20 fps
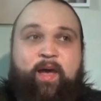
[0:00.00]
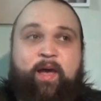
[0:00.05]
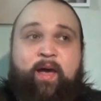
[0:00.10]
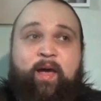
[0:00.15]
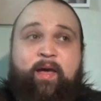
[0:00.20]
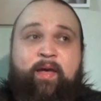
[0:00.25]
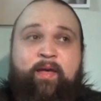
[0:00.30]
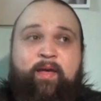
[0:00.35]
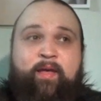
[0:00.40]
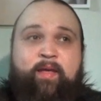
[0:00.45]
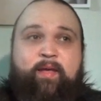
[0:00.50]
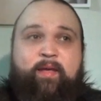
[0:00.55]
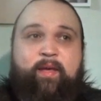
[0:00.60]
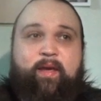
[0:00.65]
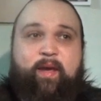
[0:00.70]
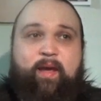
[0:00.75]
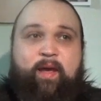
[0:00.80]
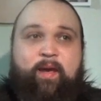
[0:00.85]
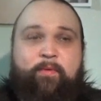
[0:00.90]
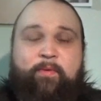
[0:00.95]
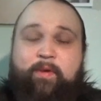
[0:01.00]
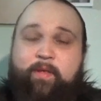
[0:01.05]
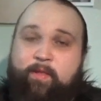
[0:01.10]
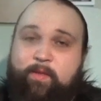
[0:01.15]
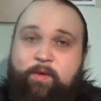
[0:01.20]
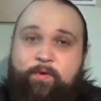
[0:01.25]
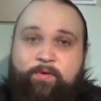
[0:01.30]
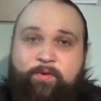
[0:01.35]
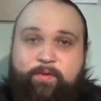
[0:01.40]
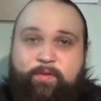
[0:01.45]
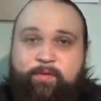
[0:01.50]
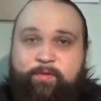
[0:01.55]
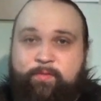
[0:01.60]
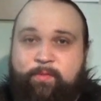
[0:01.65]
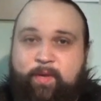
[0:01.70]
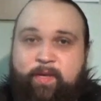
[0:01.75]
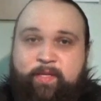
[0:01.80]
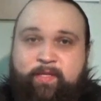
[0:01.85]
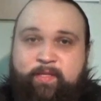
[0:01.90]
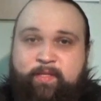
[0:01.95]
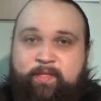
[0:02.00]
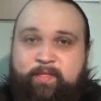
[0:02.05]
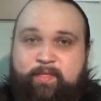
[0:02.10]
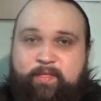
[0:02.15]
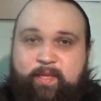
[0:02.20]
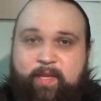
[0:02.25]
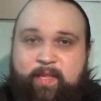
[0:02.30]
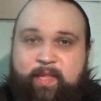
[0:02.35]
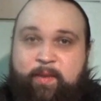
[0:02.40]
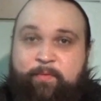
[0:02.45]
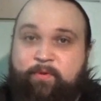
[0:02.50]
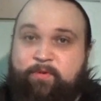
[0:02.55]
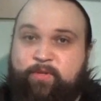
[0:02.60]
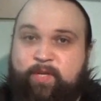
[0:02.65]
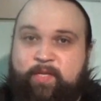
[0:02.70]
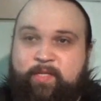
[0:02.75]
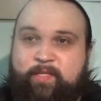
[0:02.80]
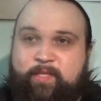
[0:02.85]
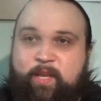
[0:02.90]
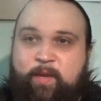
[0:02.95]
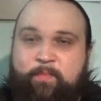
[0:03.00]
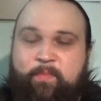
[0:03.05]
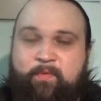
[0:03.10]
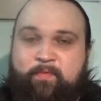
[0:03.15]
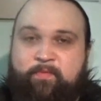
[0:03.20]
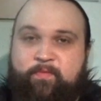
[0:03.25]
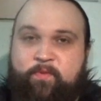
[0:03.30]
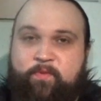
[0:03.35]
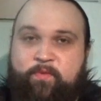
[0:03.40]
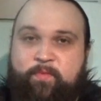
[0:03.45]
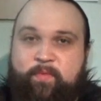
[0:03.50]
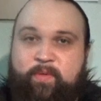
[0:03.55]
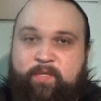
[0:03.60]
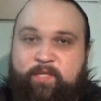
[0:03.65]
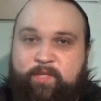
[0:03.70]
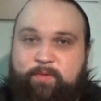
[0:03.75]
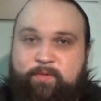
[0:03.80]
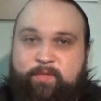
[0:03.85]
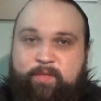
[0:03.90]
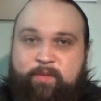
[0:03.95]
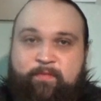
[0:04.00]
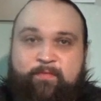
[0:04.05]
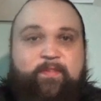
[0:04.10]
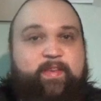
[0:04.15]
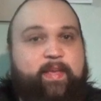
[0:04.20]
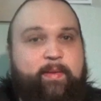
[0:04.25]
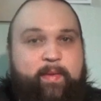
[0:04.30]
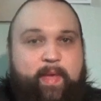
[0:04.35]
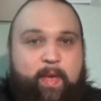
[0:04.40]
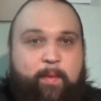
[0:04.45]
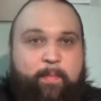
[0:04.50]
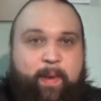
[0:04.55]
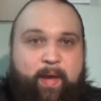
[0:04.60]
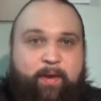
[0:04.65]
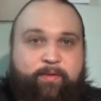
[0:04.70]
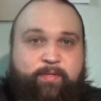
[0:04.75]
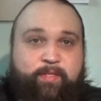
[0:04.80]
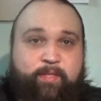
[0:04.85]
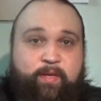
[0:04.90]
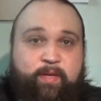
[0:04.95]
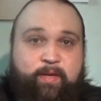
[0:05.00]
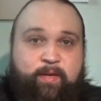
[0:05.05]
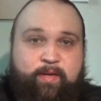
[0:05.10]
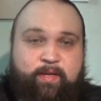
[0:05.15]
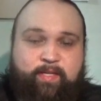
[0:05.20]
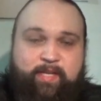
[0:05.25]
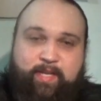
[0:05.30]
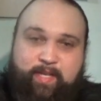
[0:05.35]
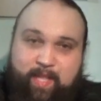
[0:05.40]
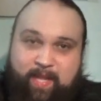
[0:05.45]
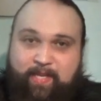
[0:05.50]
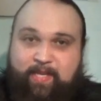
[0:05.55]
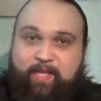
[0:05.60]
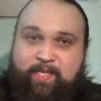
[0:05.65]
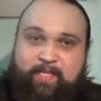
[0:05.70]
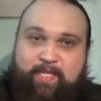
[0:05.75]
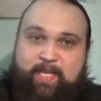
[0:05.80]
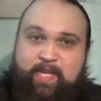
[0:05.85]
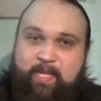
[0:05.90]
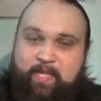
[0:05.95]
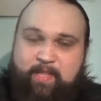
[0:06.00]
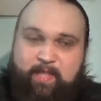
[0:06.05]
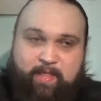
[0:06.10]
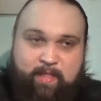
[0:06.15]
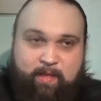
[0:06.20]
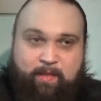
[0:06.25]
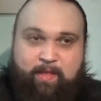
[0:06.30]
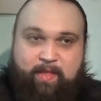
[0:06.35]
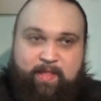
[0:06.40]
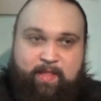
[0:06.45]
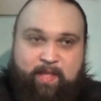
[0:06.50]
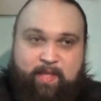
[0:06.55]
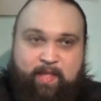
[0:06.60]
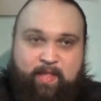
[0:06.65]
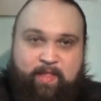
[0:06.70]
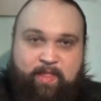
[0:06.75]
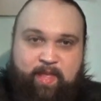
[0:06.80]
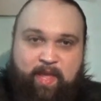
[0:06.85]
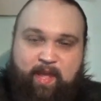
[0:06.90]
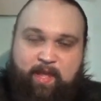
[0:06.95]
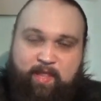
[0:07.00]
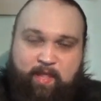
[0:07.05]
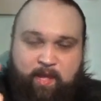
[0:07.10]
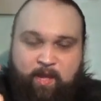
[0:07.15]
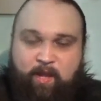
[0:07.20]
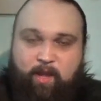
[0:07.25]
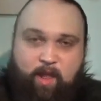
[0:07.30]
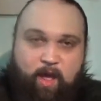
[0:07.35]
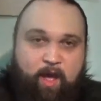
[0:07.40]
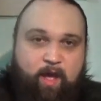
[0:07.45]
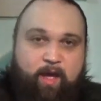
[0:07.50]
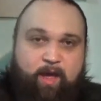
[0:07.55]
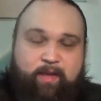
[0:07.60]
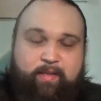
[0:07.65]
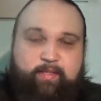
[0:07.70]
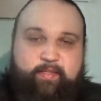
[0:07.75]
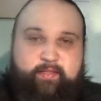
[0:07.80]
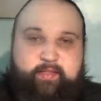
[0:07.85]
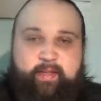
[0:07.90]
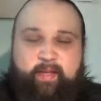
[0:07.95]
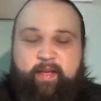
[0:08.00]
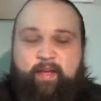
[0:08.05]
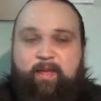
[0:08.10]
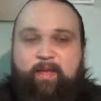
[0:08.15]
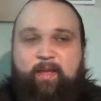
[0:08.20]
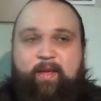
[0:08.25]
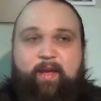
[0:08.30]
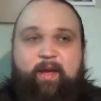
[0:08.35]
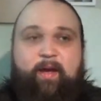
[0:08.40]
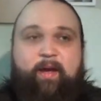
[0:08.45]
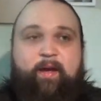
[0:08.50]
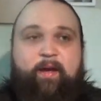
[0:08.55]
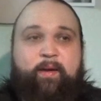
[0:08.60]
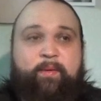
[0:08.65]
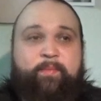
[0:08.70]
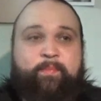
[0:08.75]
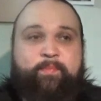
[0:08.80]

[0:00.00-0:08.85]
I once saw. Uh, one of the local ones, and they were dressed up. A few of them, and she was a female Bowser. She had like the teeth and, the, and like a thing and the claws.